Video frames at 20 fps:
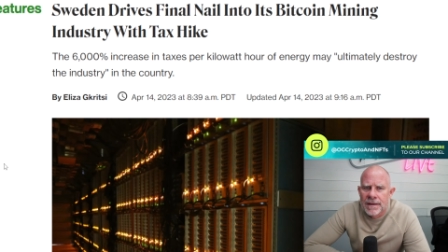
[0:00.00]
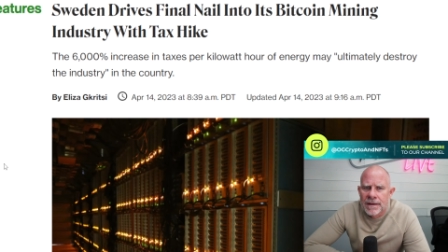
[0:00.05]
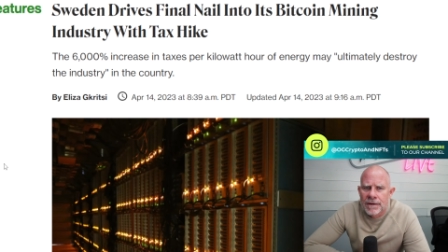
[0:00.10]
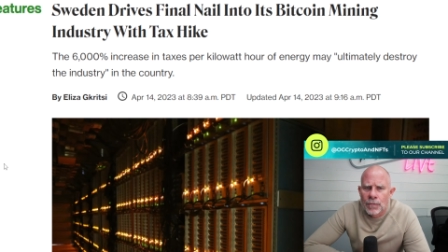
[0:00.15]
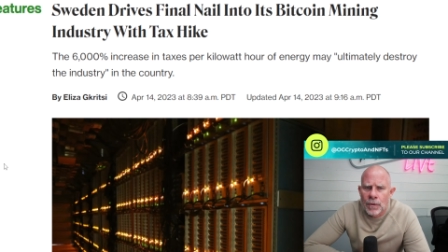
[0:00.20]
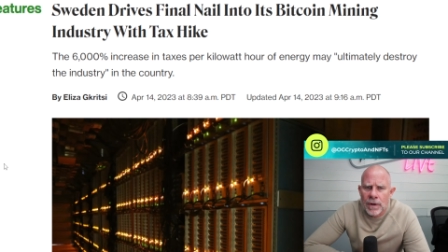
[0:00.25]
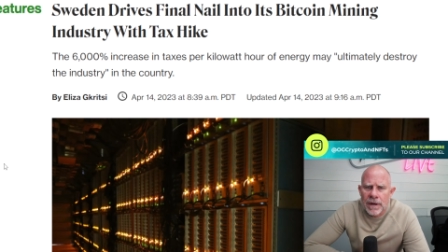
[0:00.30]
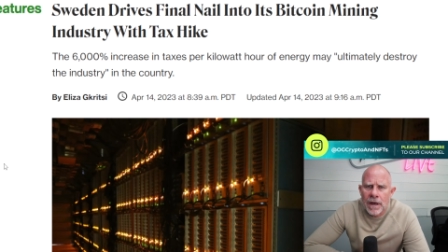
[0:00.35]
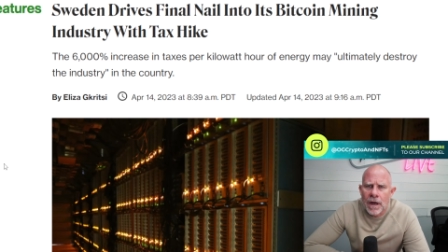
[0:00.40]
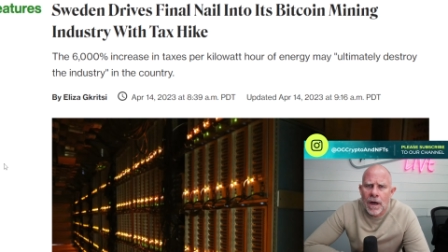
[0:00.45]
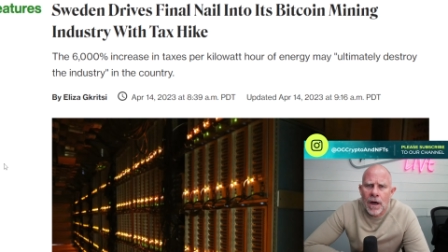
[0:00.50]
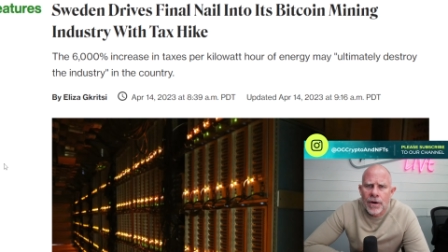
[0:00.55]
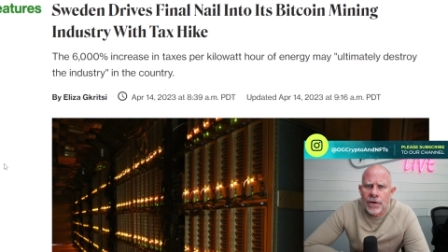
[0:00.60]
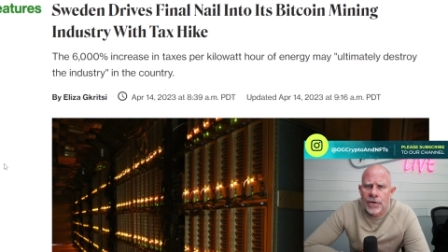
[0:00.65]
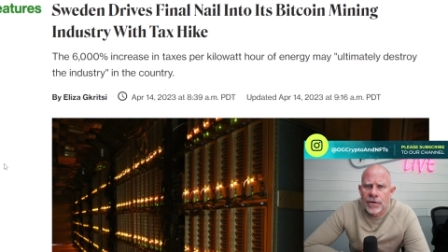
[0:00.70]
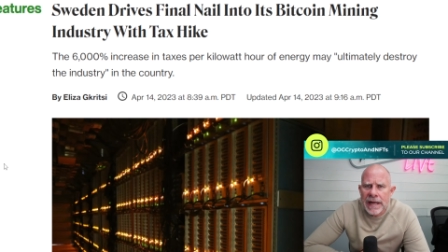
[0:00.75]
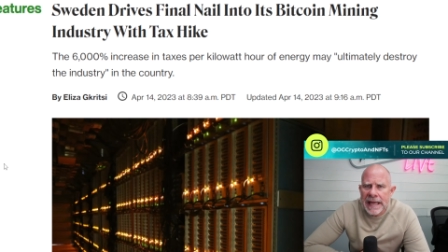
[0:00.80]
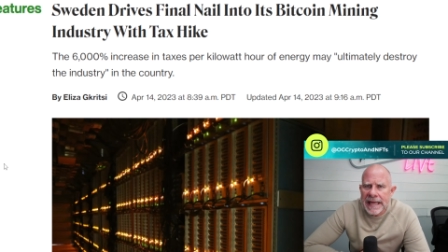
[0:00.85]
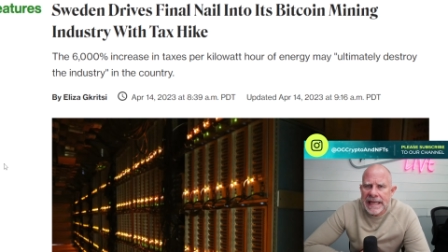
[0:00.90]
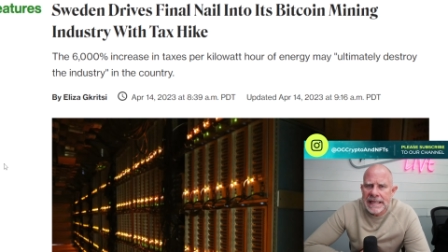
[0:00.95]
what, one
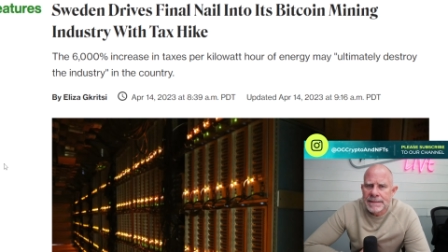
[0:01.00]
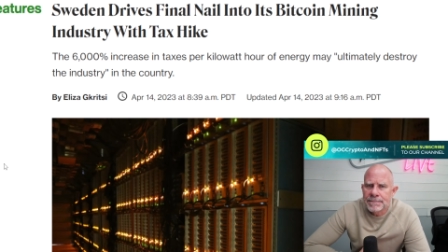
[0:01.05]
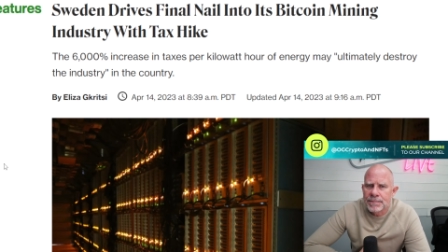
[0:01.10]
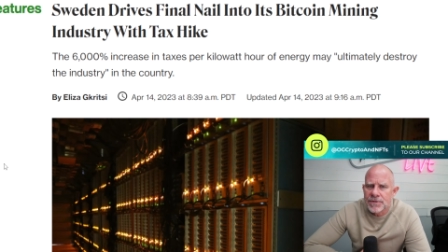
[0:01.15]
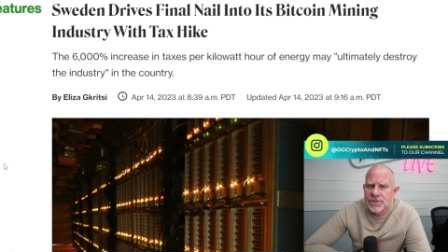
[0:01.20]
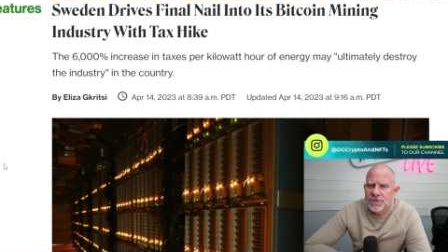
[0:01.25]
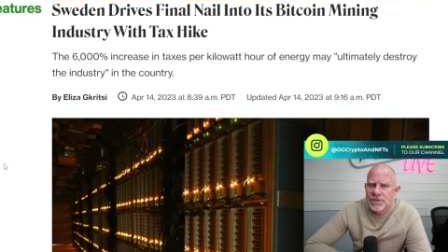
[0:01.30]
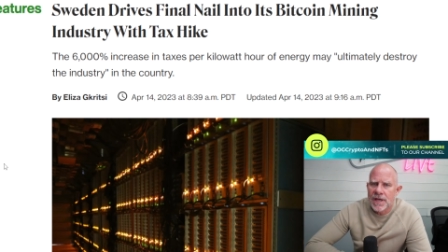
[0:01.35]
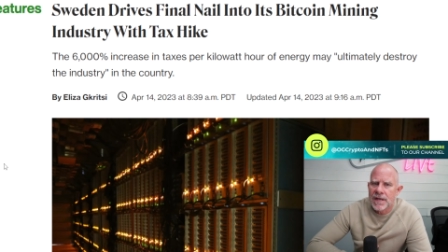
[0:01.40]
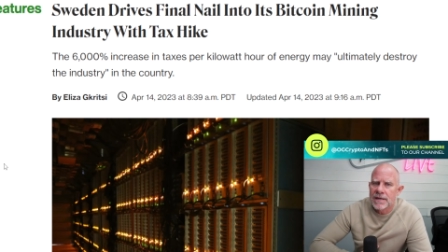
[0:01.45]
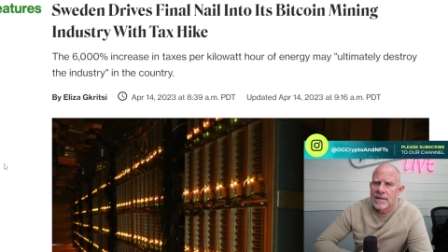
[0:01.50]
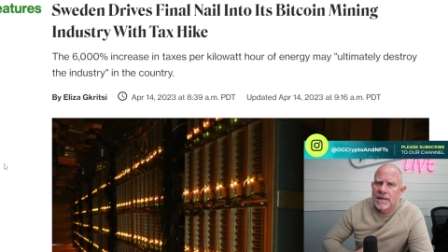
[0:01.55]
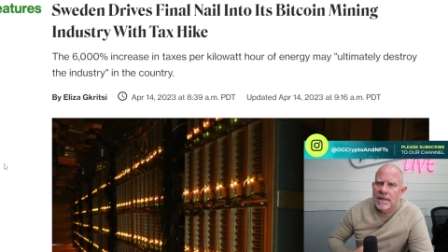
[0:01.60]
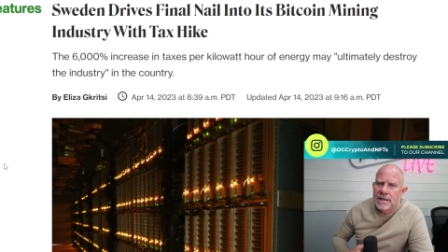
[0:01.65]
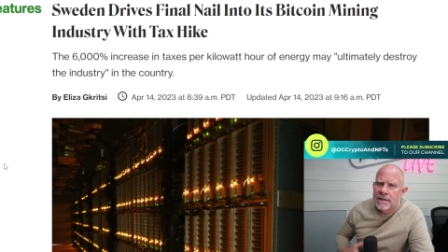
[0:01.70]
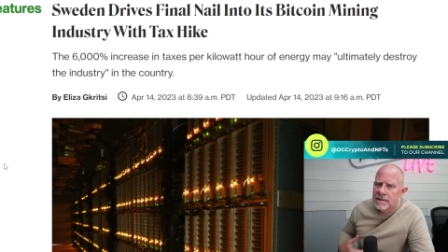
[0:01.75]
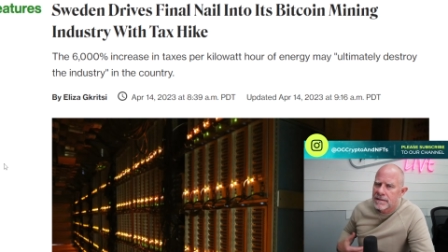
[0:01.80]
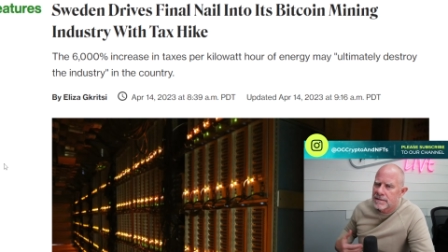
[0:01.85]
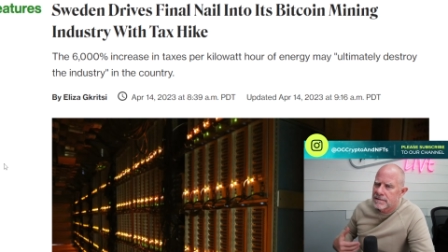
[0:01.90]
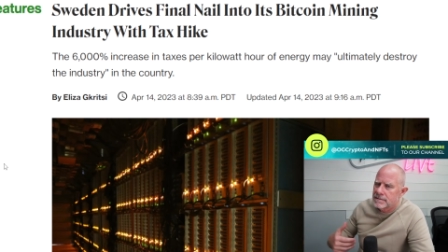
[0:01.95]
hundred eighty percent
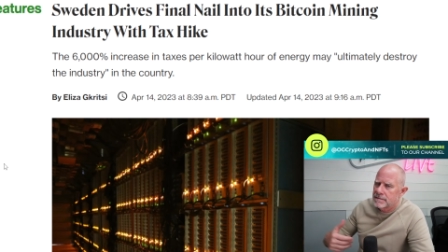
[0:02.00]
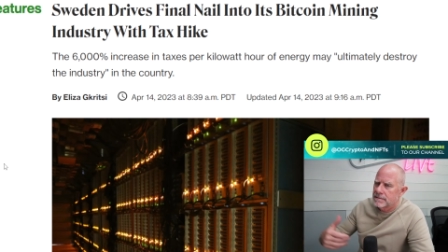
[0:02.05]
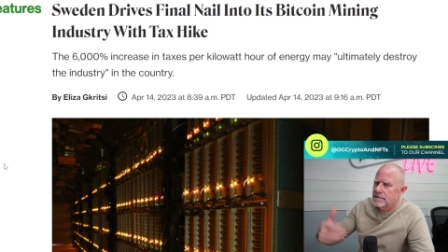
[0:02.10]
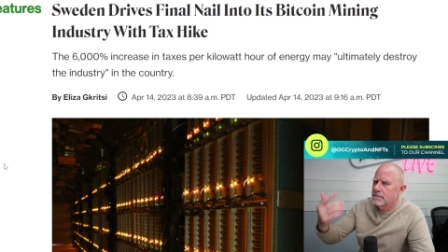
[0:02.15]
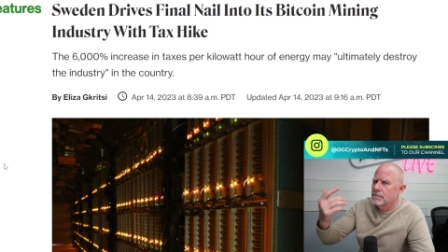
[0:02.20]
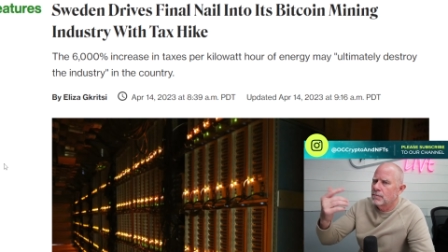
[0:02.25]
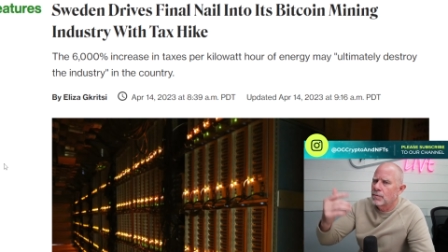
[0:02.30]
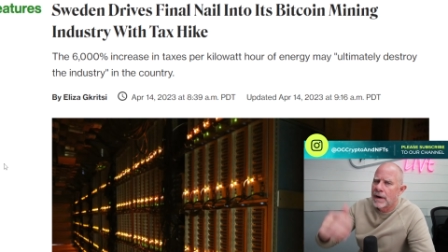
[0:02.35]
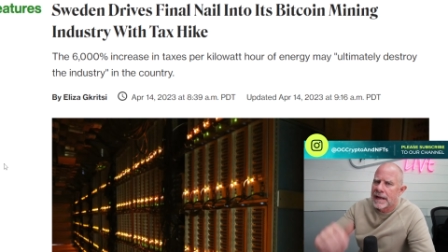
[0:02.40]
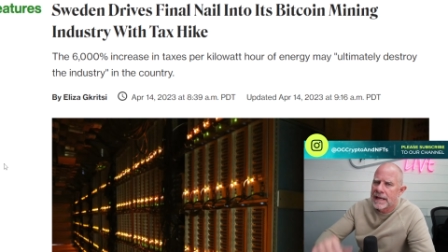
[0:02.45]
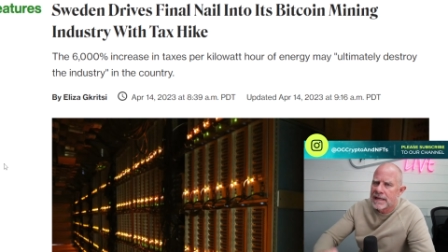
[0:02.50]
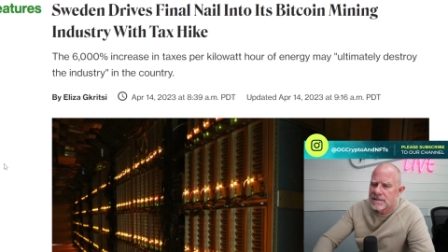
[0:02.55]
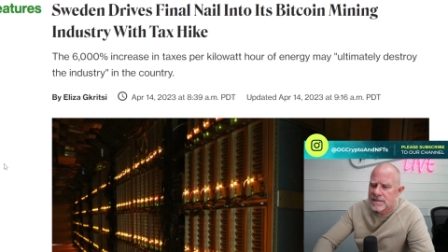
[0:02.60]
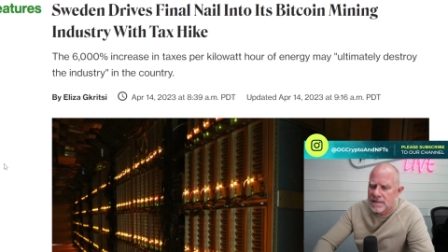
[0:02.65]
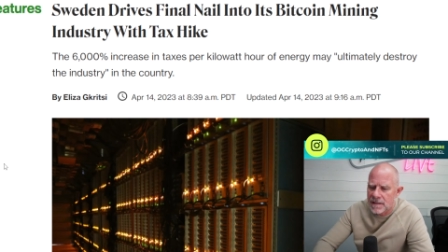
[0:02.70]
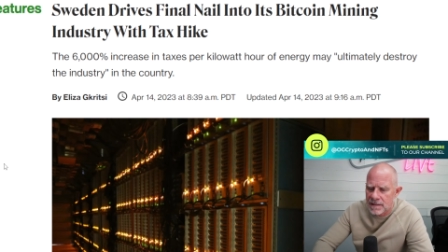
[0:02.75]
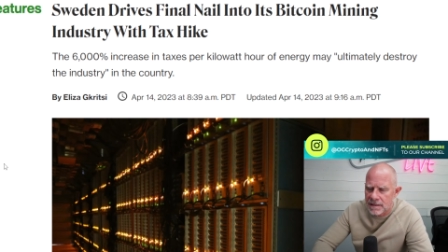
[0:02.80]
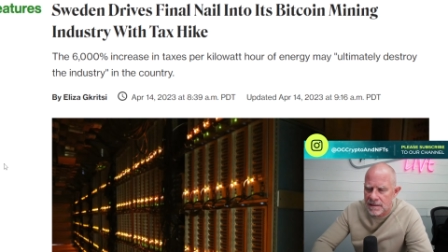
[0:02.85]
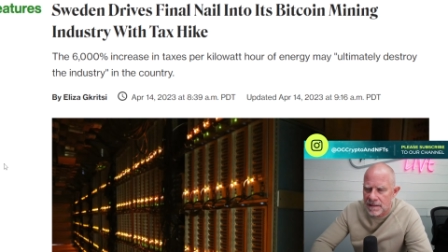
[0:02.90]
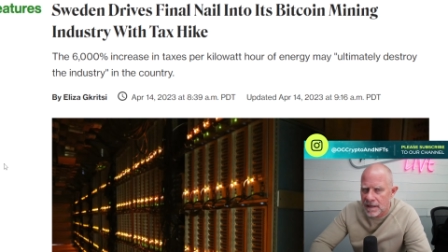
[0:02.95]
raise
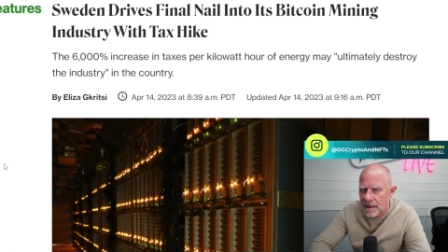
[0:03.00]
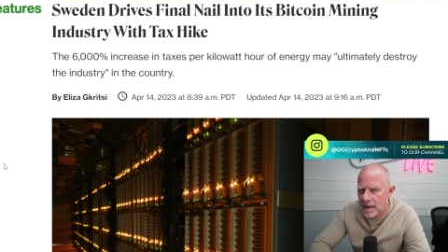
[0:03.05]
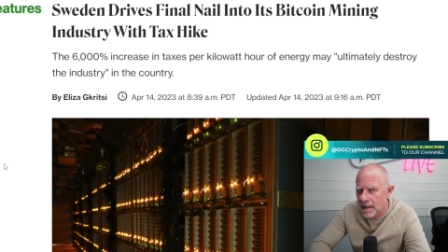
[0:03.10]
in,